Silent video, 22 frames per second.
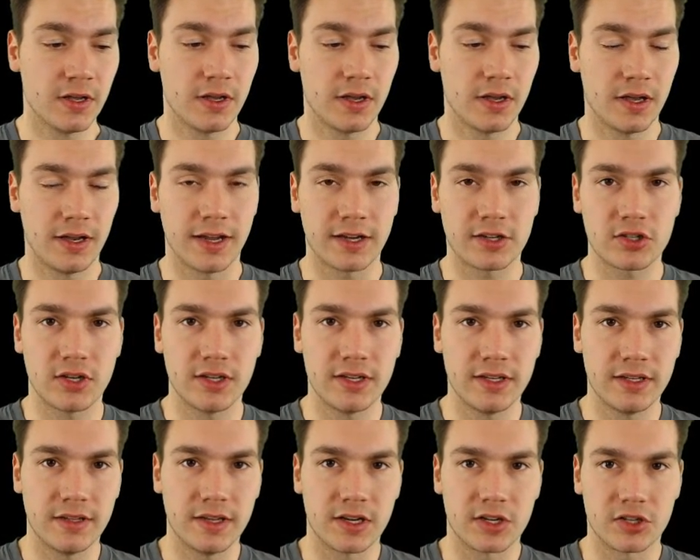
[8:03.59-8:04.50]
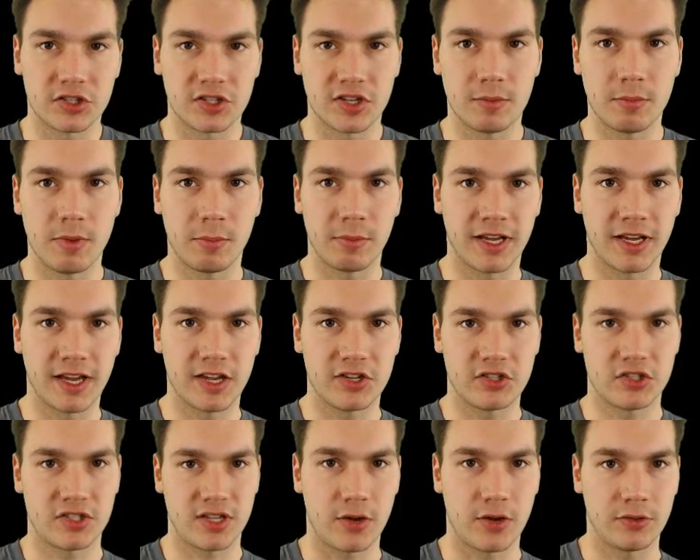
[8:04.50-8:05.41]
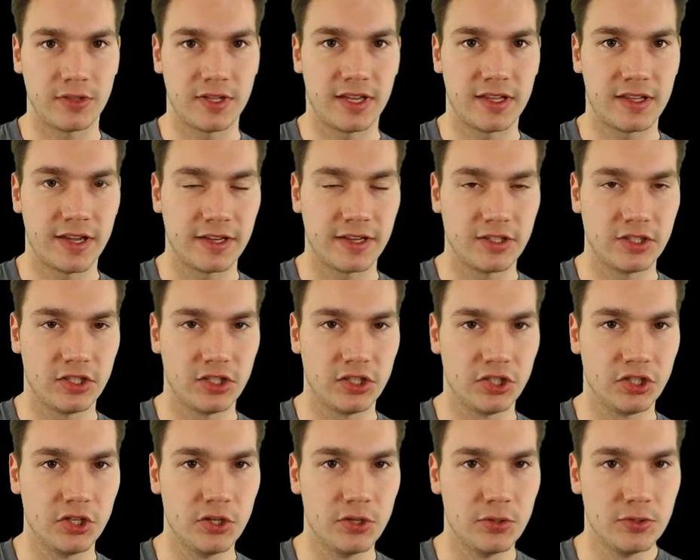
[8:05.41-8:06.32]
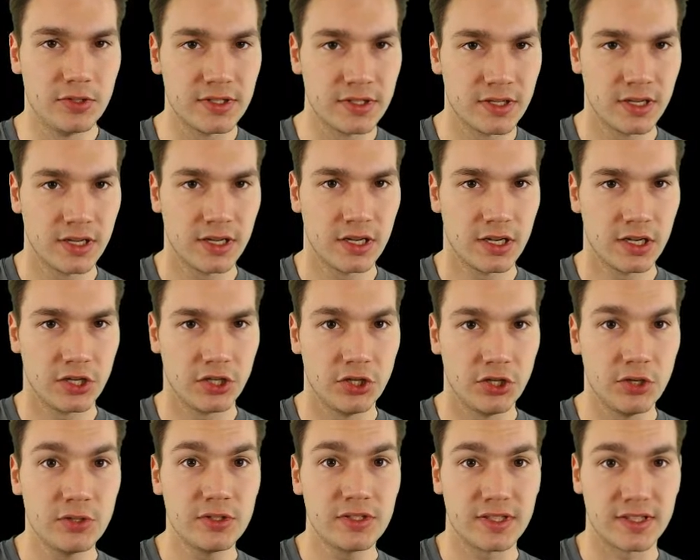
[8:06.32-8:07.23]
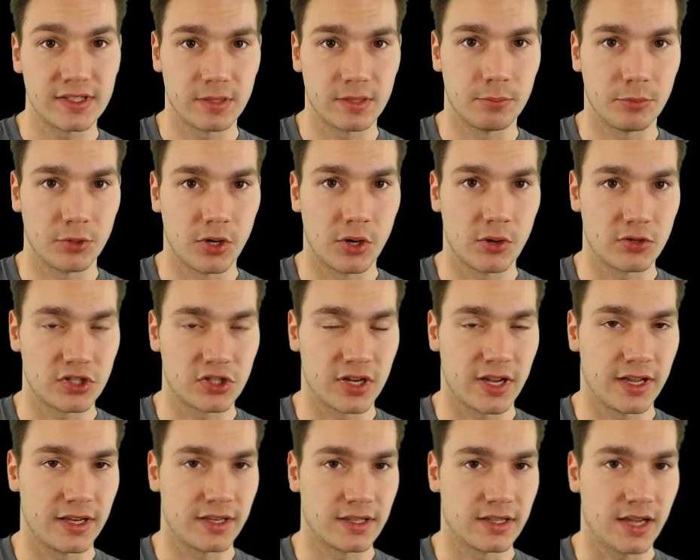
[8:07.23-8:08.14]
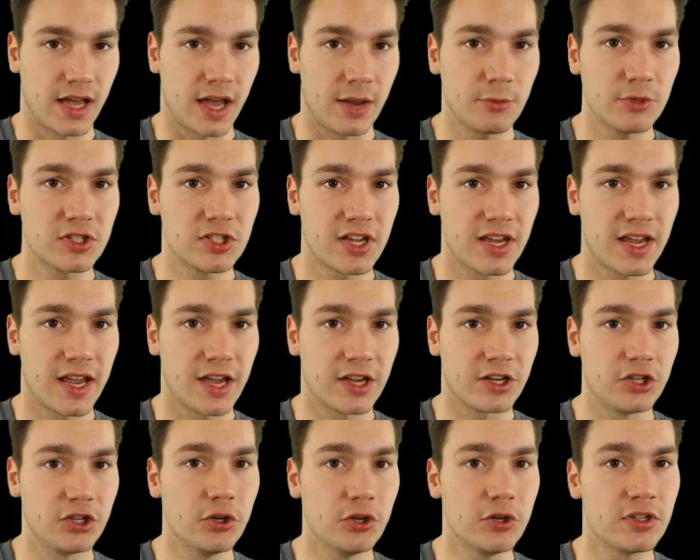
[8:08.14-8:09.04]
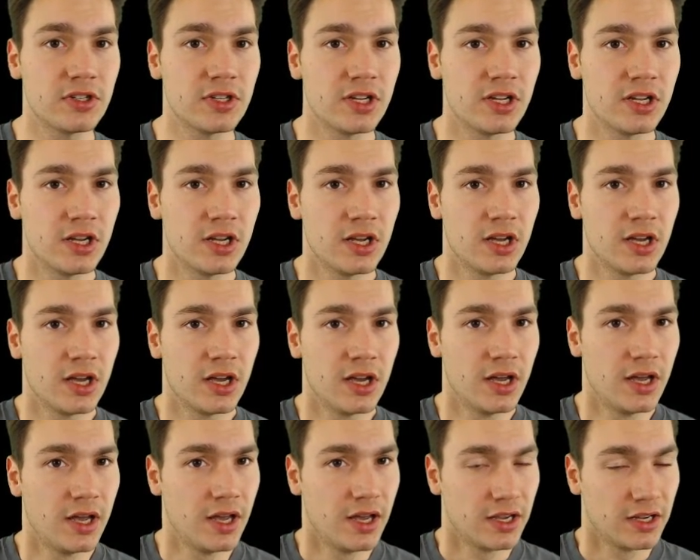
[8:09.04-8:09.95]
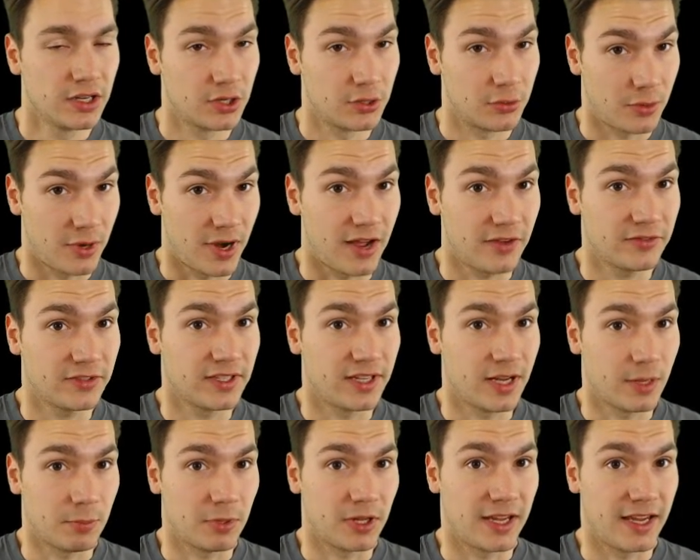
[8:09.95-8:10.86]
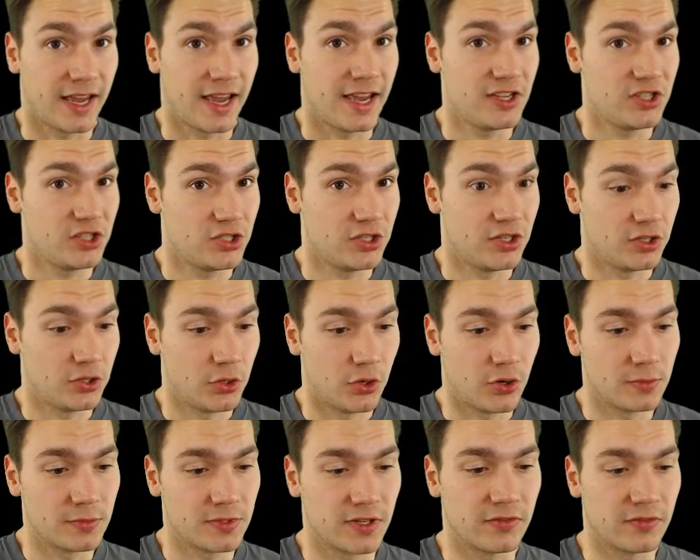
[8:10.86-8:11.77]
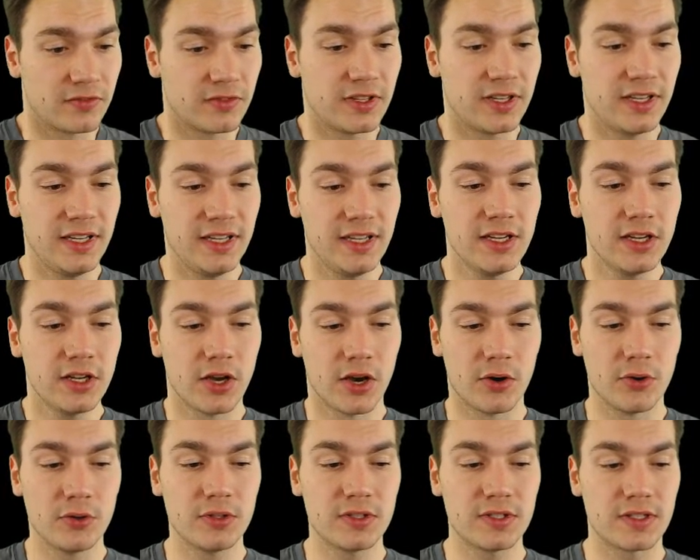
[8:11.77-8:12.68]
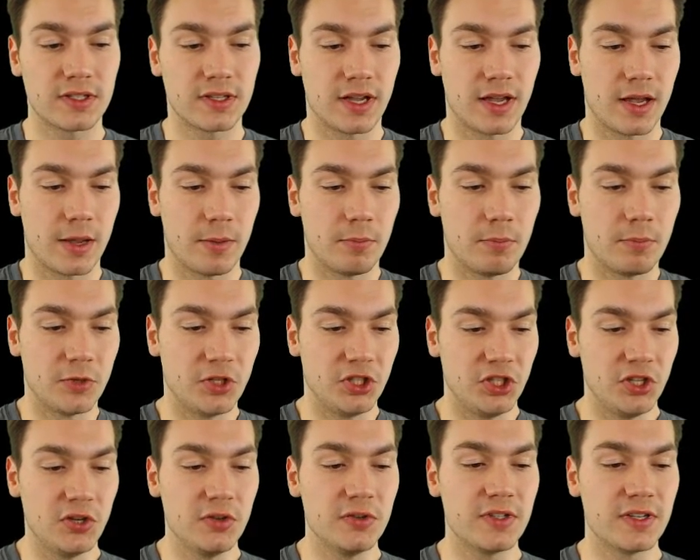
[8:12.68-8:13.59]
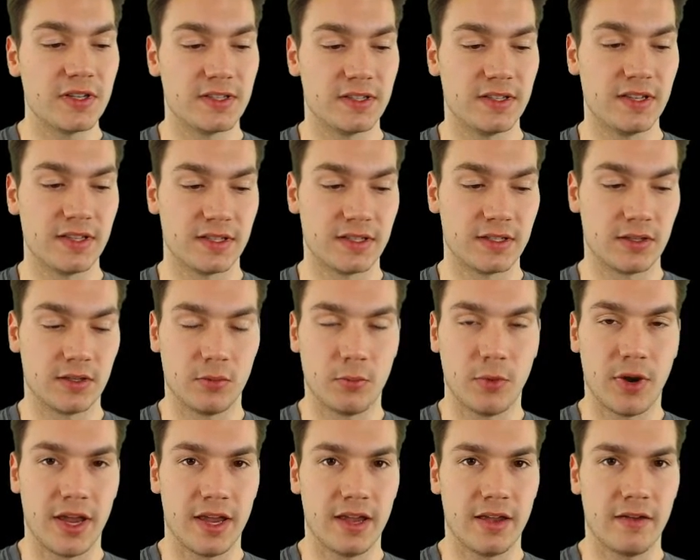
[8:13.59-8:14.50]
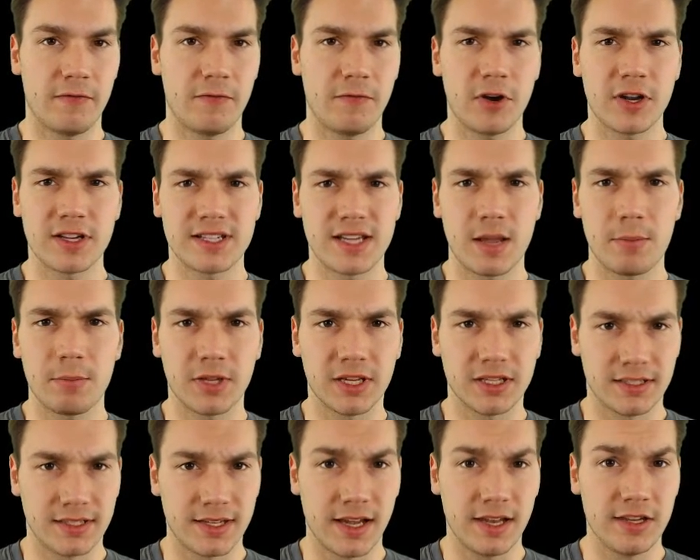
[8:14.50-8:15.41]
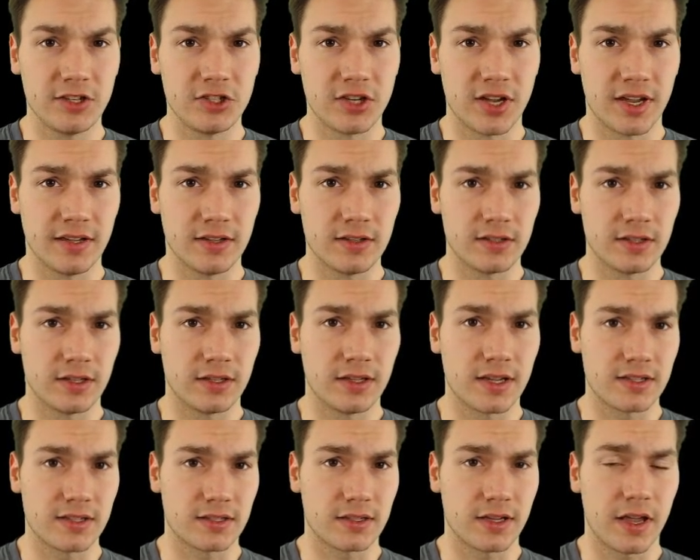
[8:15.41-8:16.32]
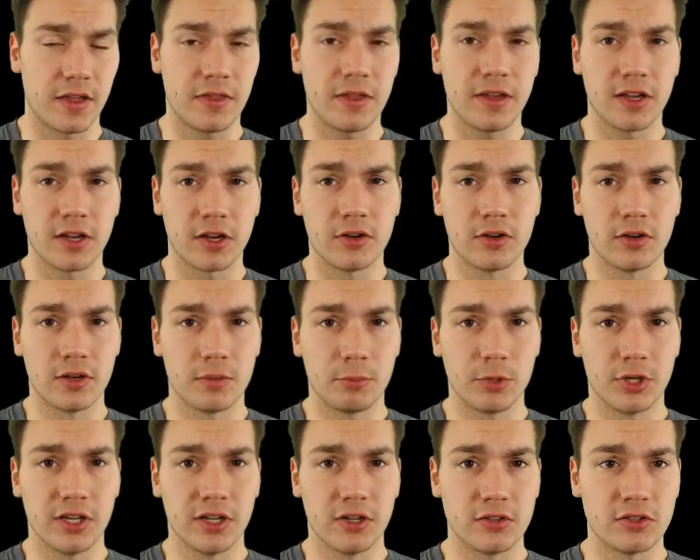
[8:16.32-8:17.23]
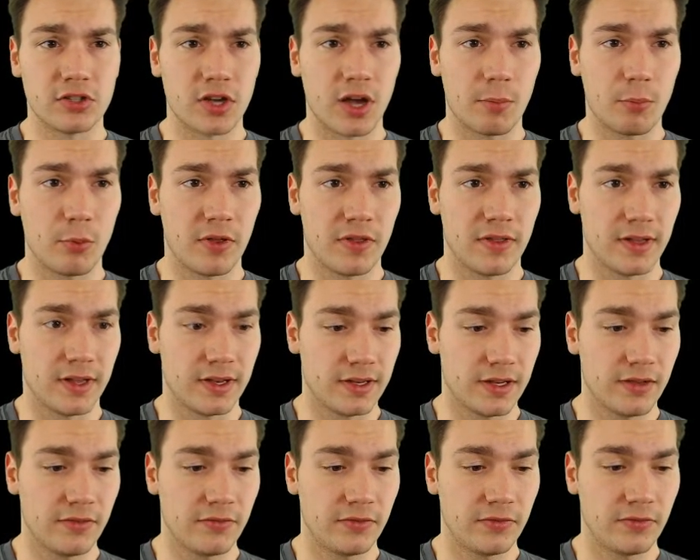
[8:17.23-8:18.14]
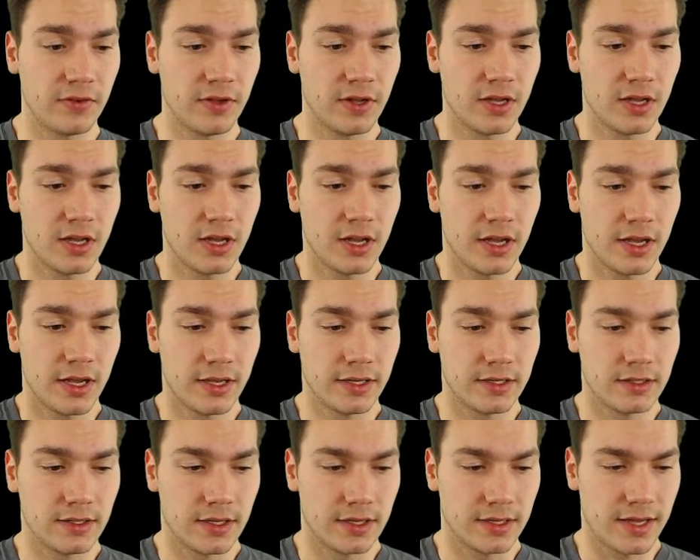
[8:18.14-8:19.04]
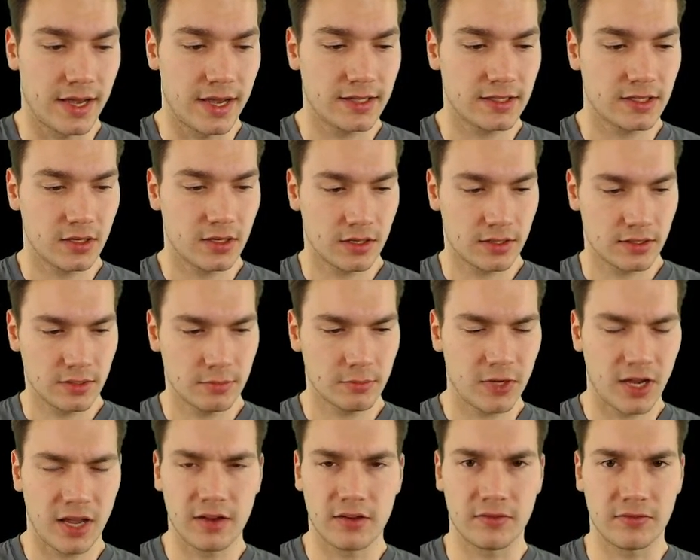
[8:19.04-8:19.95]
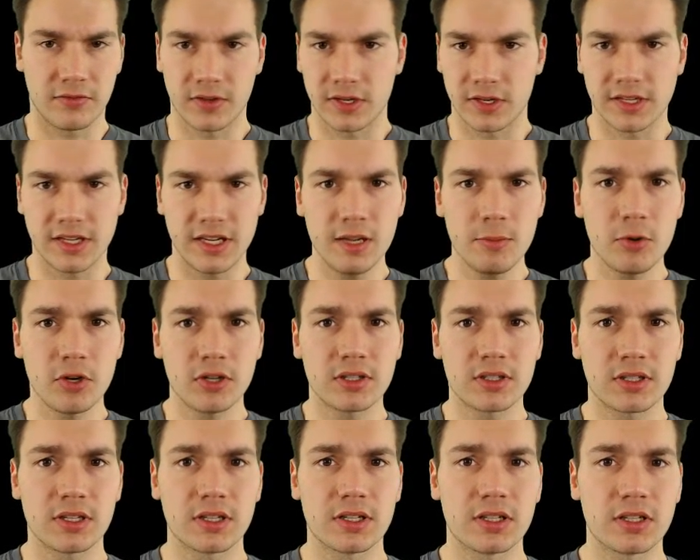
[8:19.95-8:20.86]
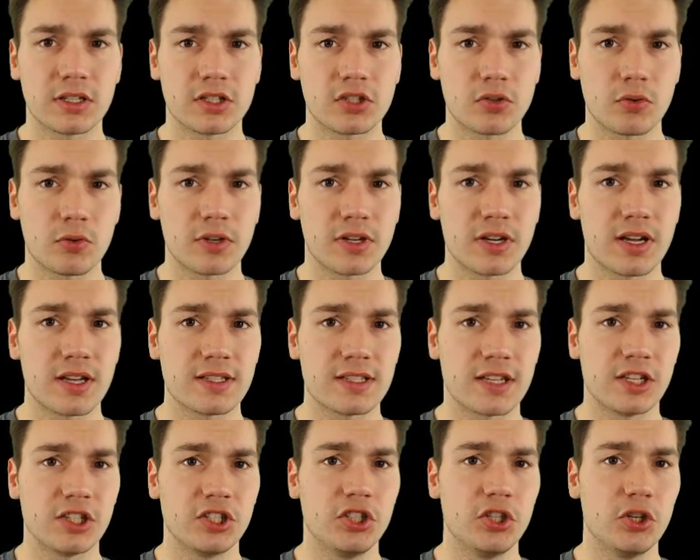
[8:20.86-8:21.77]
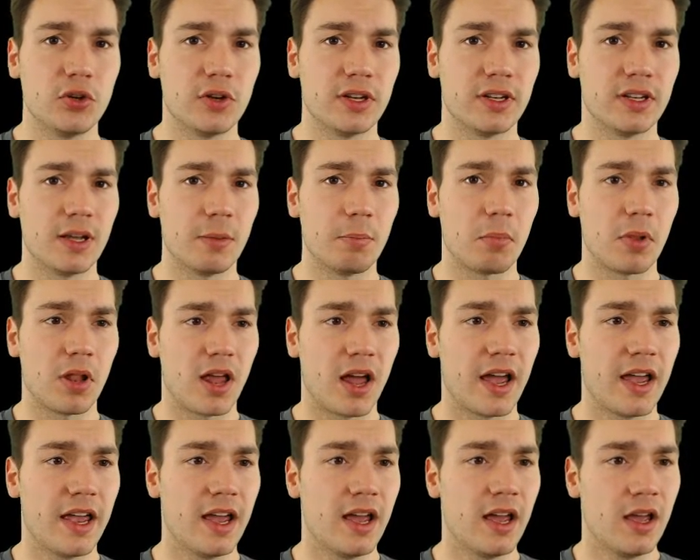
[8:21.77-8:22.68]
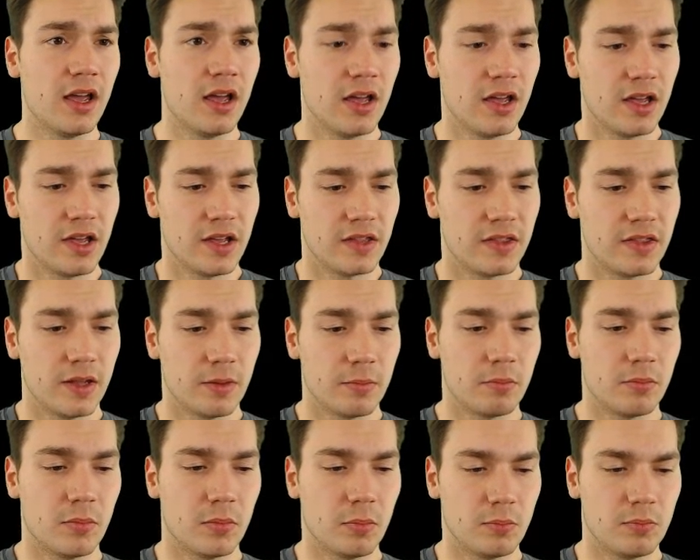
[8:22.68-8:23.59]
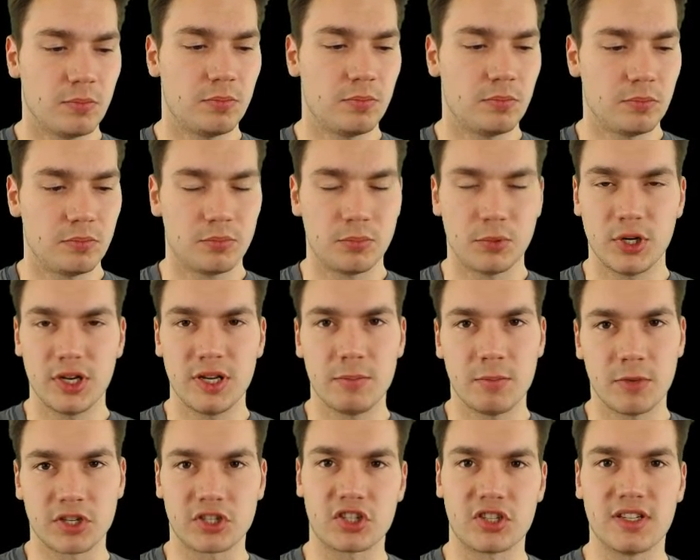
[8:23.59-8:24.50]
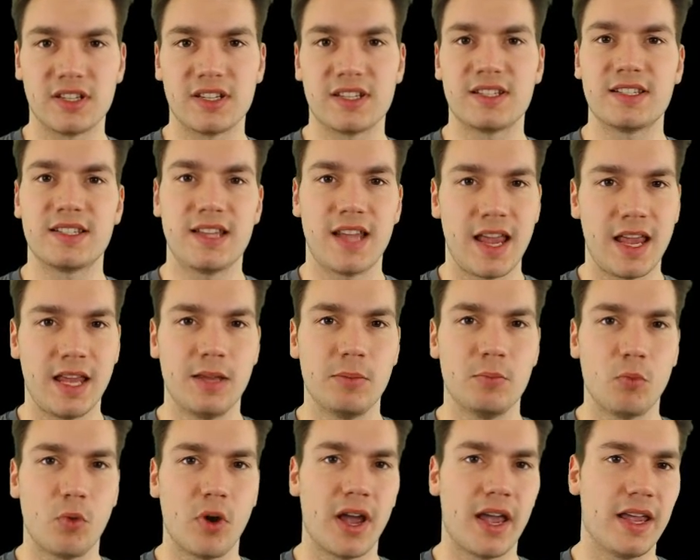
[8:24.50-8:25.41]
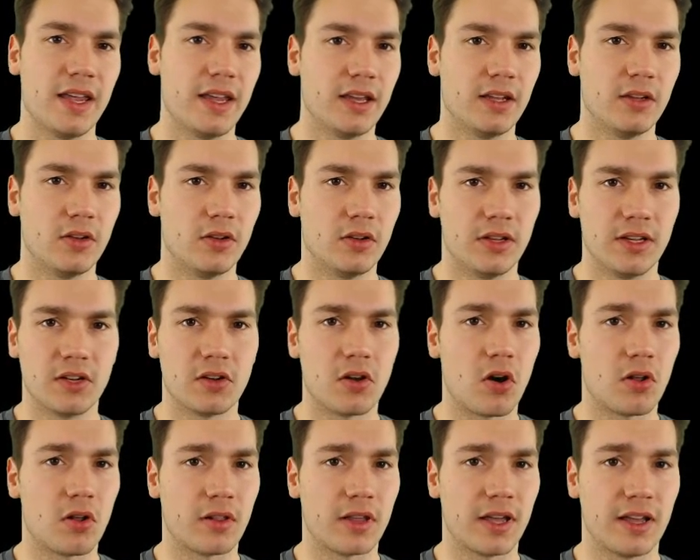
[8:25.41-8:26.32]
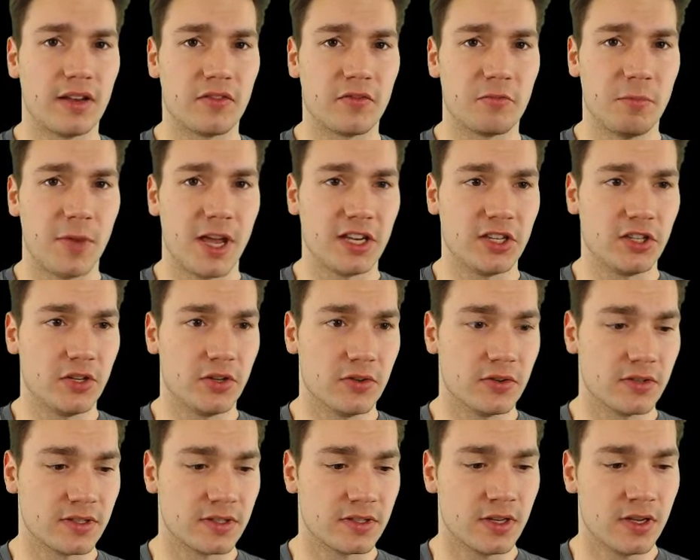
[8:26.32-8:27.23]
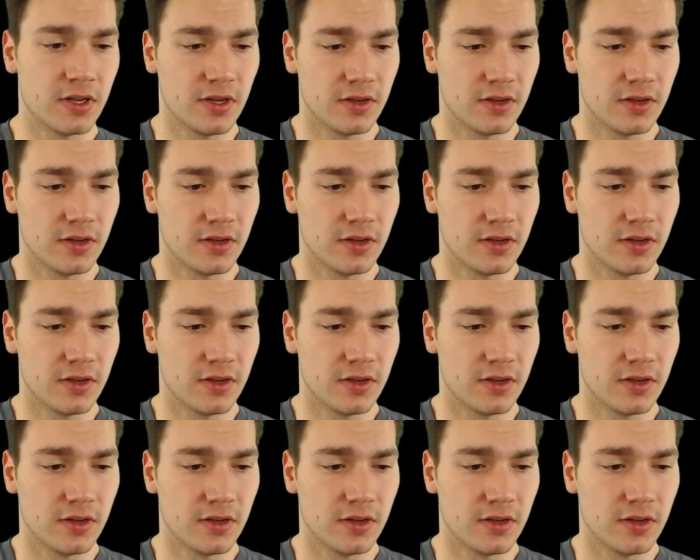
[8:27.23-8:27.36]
And actually there are some applications out there that use use this approach and I would say a good crafted application in terms of key codes um, uses this way. For example, IntelliJ does, does I think, a, good, a, pretty good job with it. If it, it has some kind of uh, keyboard uh, shortcuts and you can apply them pretty much in the same way in, in all kind of menus.